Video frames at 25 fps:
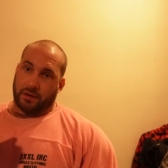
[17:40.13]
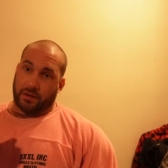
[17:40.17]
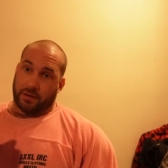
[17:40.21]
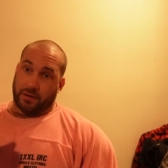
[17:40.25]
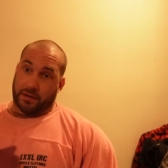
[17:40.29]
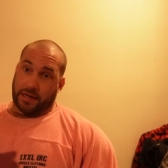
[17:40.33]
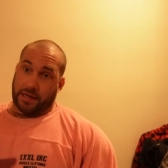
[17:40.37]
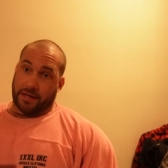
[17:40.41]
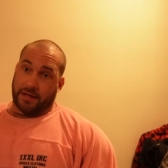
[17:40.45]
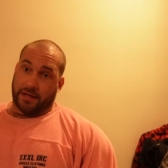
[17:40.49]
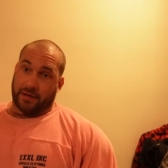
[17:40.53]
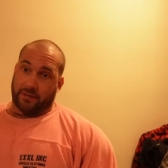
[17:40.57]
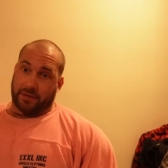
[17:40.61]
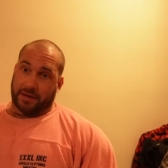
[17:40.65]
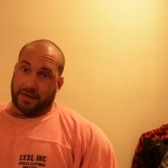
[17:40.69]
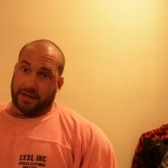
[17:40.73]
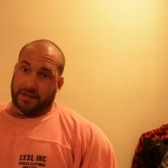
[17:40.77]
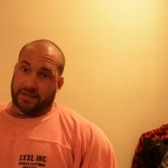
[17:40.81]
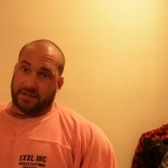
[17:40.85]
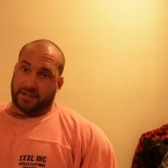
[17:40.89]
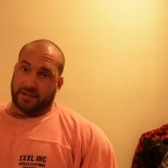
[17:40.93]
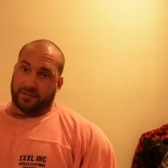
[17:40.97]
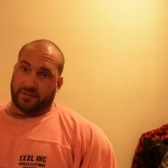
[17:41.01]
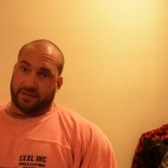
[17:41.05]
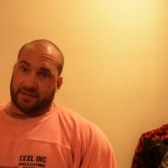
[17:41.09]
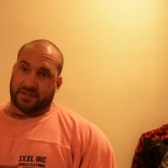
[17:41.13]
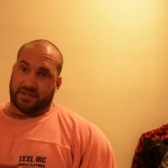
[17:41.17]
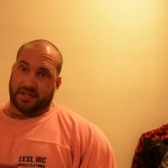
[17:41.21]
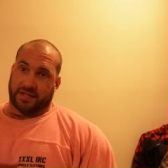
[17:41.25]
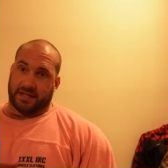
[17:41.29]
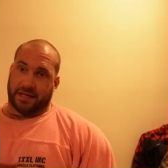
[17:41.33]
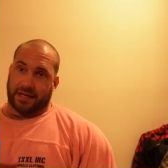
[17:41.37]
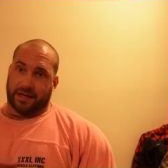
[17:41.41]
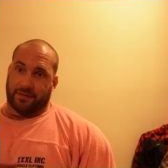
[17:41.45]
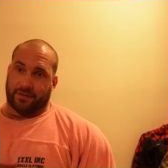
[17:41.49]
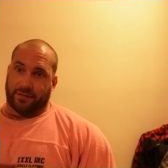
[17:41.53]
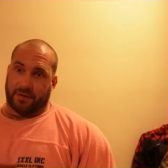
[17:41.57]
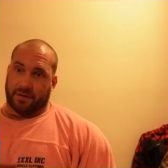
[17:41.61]
then your activity
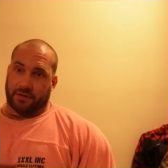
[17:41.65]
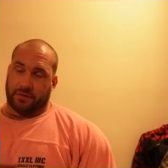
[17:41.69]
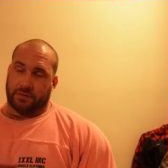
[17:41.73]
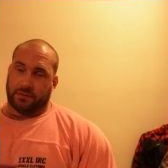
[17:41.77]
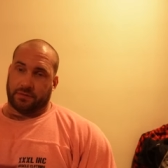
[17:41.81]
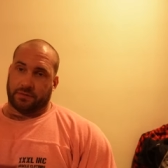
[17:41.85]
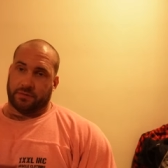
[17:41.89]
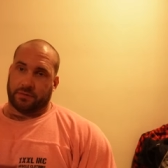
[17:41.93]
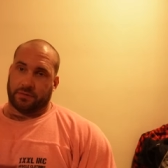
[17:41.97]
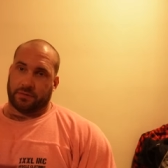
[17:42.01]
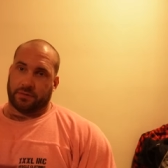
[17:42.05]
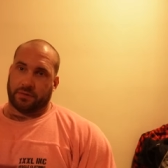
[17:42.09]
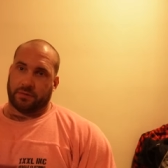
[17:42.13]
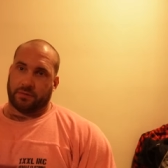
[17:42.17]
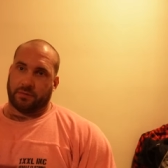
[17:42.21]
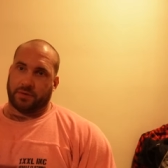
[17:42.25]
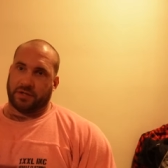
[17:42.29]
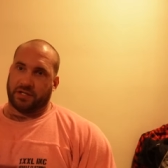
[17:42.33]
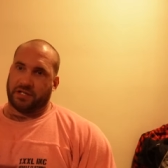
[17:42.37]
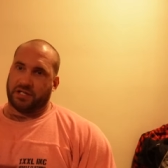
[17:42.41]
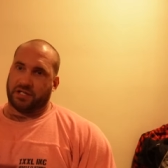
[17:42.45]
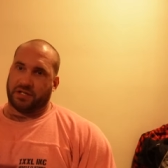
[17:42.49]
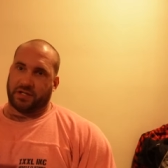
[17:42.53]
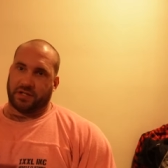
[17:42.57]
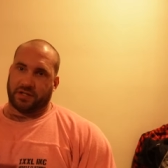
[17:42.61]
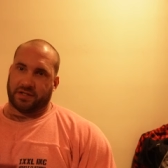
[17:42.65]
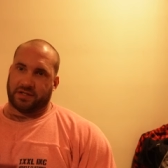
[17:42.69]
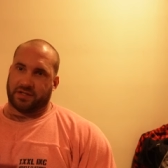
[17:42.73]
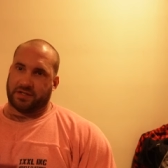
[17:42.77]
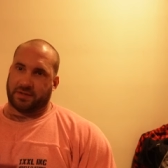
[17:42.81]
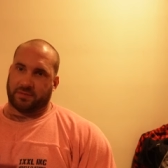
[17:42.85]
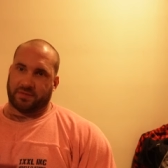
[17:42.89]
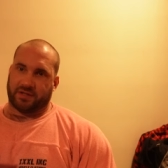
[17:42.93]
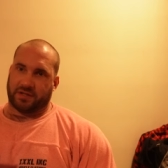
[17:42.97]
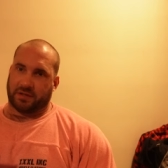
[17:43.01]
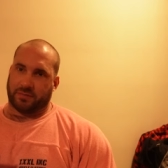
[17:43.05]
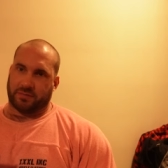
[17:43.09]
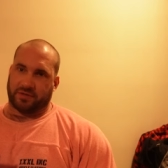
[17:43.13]
level, which is
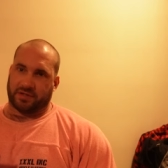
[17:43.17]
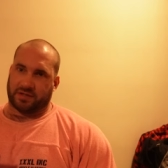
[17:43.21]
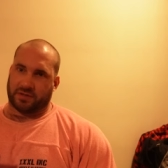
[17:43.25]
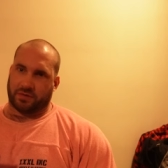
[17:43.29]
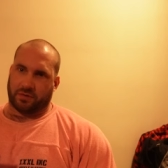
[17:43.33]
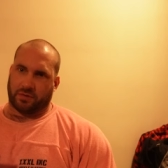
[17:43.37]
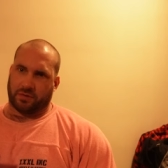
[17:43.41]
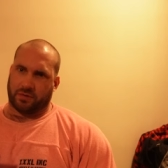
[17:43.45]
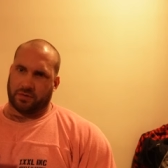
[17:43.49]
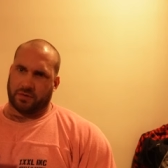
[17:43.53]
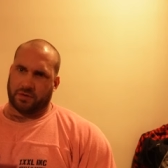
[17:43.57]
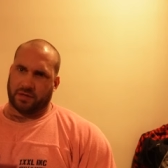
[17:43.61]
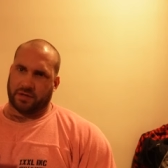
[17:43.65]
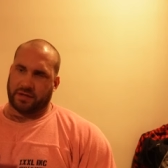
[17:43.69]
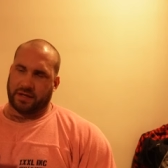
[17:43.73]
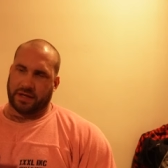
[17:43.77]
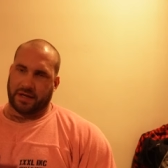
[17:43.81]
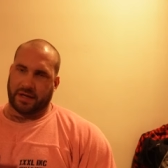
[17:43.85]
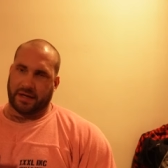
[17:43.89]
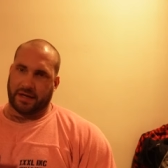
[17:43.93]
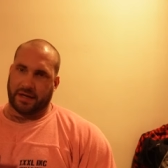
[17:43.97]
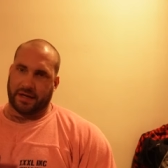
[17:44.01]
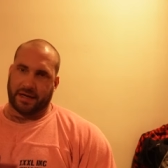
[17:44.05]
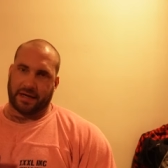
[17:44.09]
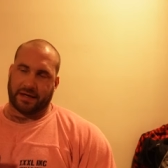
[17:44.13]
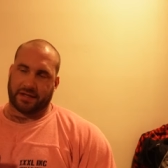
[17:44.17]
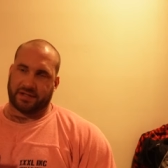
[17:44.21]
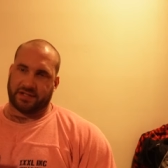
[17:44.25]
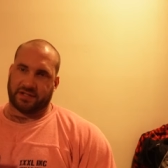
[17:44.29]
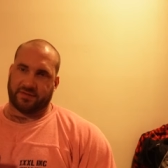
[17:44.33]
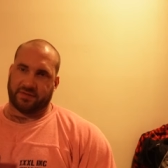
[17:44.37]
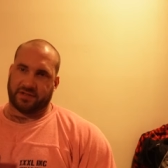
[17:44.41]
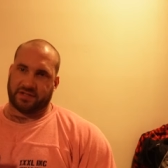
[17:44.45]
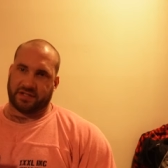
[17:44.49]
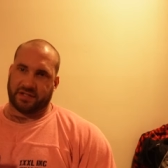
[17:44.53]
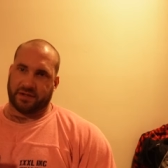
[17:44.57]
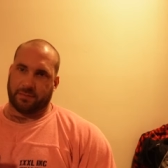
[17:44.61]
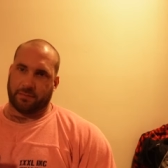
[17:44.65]
sometimes called the
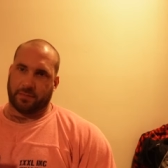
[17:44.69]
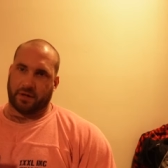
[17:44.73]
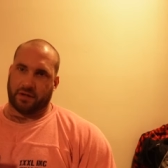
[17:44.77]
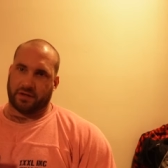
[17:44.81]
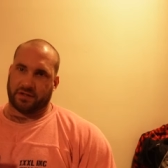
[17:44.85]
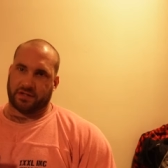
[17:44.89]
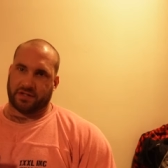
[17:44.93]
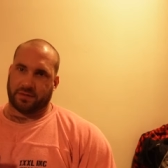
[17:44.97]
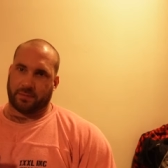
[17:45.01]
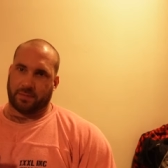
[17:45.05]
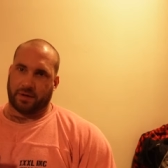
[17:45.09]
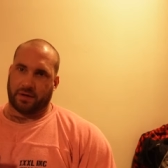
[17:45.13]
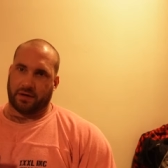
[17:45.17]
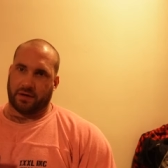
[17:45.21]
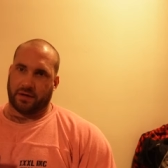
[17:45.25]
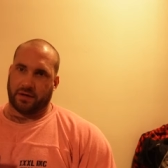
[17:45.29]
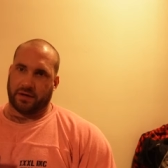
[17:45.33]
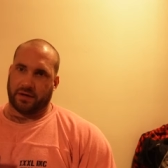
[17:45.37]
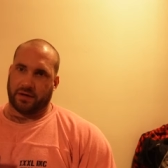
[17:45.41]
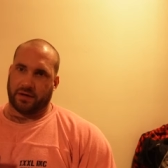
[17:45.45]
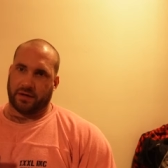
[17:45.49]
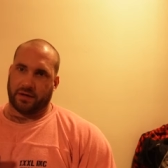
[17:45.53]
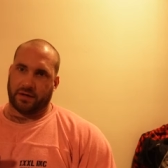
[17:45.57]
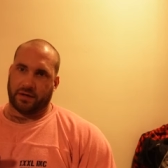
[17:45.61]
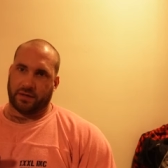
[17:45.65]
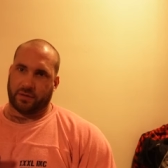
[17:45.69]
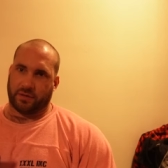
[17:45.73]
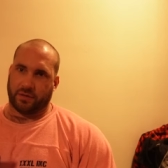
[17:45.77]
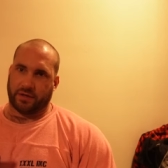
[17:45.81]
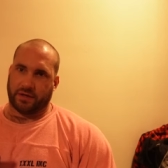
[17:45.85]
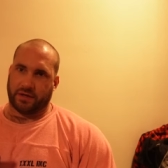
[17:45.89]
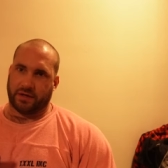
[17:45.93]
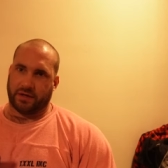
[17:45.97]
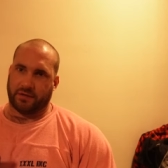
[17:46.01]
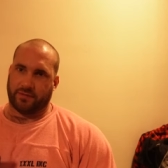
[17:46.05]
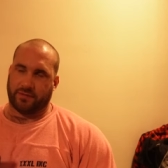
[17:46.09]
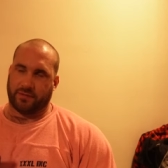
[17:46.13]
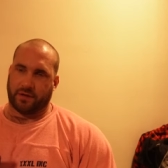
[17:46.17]
activity multiplier, or you
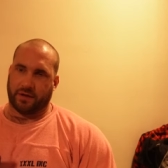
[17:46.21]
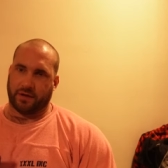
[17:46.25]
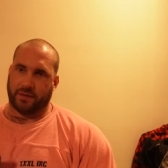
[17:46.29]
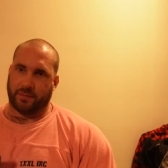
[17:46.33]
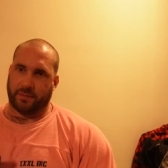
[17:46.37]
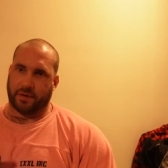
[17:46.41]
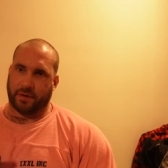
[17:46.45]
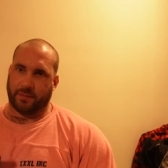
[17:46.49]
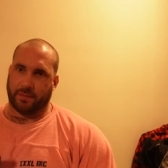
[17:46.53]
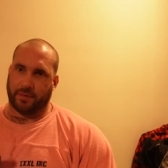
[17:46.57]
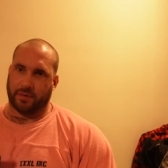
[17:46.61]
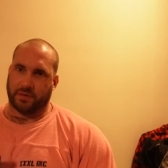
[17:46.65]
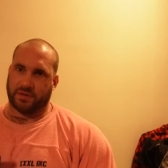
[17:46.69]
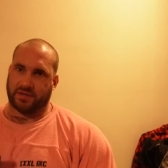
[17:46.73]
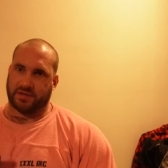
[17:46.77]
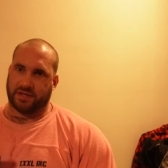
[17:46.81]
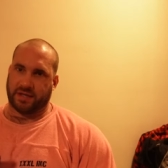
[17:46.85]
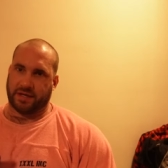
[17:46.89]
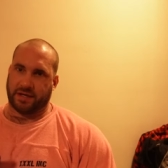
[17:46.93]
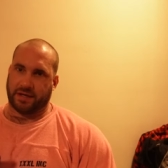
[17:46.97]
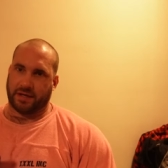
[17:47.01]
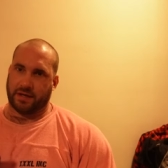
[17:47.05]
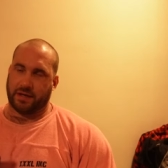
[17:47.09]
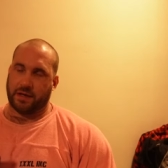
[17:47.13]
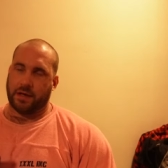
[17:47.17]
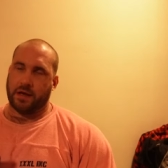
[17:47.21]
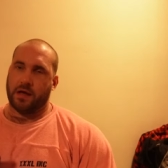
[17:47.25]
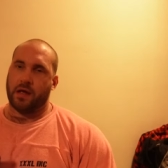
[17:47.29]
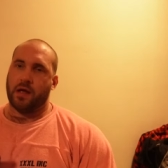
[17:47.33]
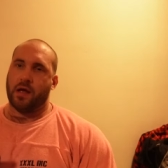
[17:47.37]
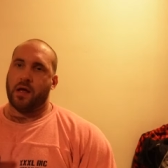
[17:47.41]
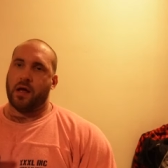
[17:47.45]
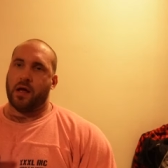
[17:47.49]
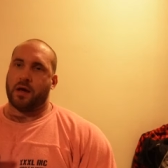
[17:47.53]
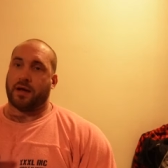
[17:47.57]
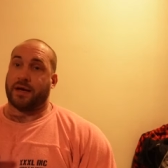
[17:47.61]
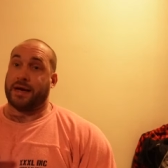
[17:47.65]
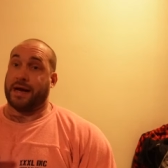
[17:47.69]
could find by putting
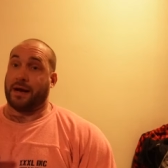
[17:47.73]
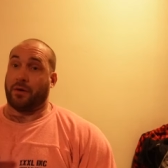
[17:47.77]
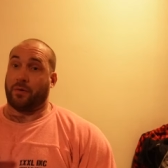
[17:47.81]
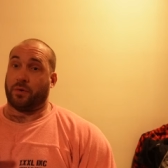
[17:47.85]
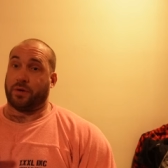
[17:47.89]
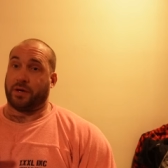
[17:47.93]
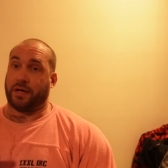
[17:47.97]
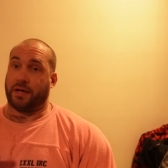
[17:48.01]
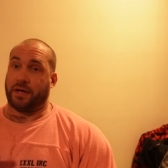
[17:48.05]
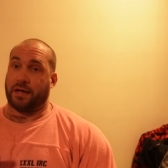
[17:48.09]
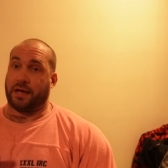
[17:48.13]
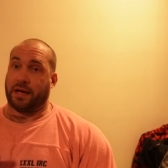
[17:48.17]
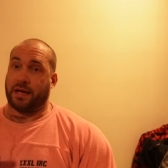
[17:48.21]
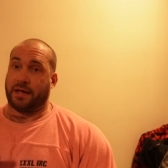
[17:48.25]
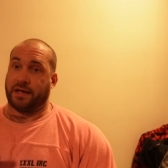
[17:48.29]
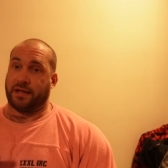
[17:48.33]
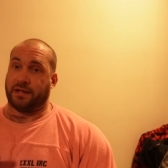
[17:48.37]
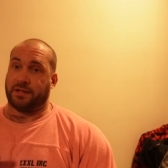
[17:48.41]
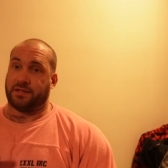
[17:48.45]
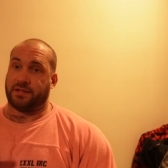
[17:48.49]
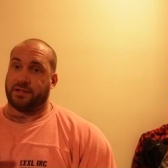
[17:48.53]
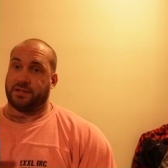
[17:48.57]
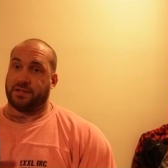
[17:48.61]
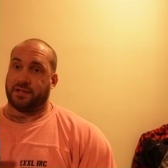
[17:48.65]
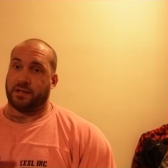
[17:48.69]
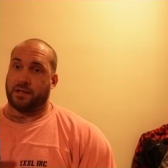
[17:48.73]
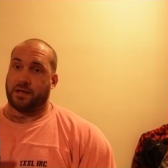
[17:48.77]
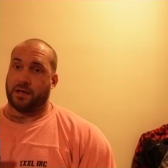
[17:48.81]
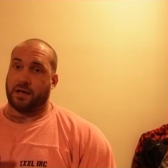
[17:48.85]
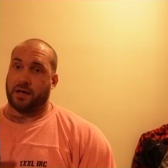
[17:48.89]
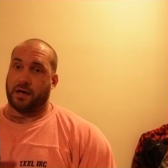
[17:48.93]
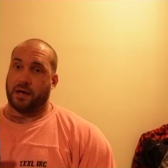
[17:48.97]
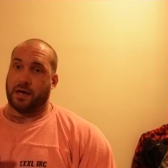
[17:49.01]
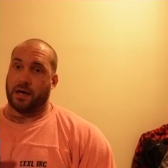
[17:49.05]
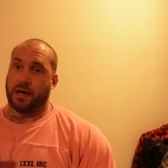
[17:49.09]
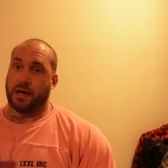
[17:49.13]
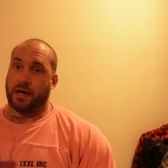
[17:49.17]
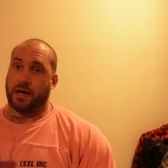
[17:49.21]
calculate
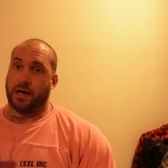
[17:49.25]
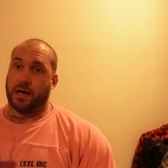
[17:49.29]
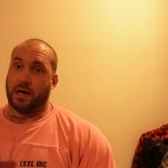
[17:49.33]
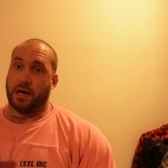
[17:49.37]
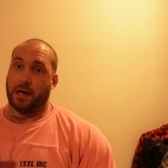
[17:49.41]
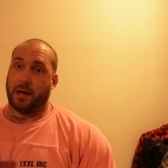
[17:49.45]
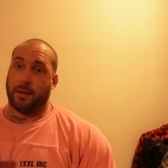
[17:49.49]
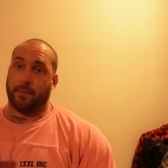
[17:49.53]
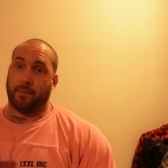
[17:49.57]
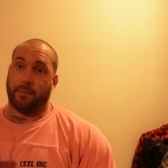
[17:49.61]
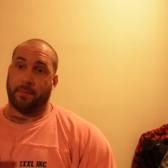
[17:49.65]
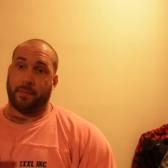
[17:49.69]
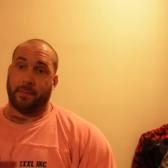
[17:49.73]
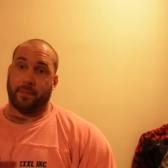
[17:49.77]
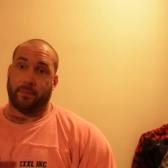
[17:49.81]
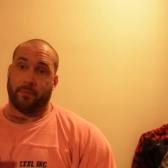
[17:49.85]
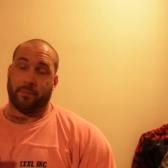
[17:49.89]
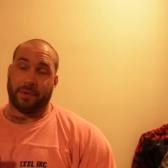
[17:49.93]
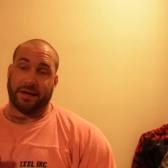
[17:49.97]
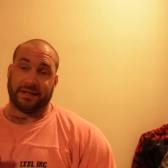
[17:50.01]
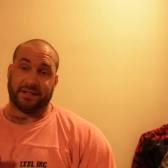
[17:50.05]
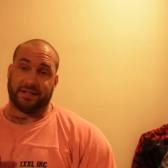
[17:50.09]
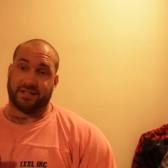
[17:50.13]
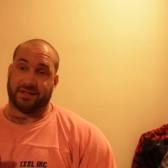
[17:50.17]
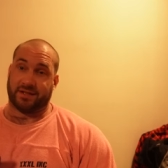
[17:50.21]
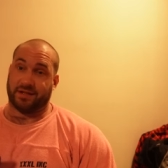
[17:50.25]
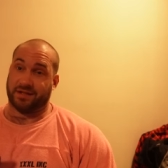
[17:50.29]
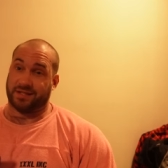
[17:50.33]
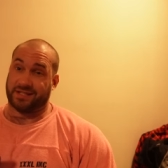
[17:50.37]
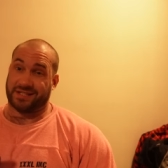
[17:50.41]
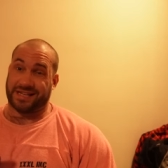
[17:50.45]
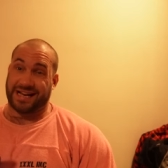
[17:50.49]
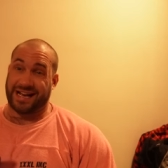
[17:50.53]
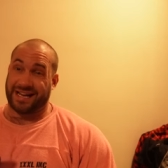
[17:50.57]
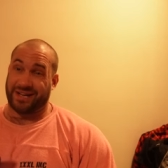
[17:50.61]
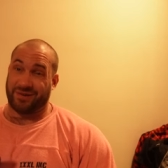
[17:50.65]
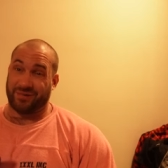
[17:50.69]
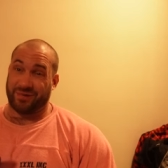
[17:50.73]
um, maintenance
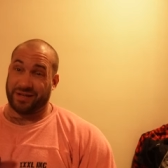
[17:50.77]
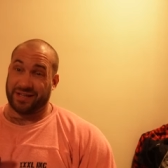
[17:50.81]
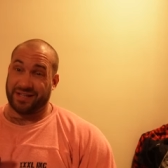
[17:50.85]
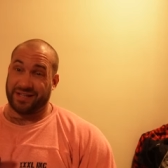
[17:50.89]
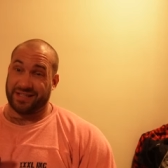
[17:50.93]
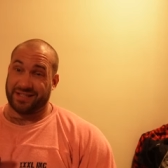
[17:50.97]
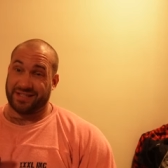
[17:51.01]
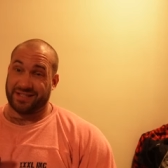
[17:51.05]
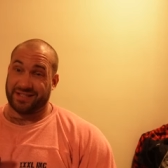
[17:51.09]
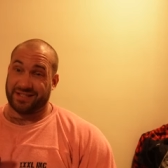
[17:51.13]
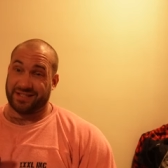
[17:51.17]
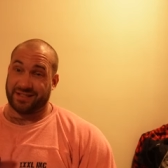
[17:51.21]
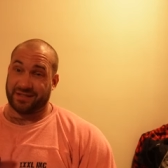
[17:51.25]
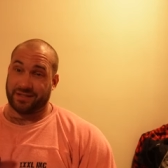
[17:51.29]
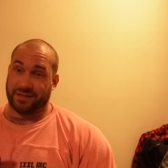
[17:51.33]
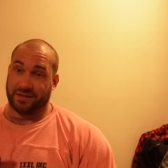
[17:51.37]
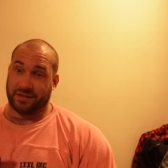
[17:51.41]
calories.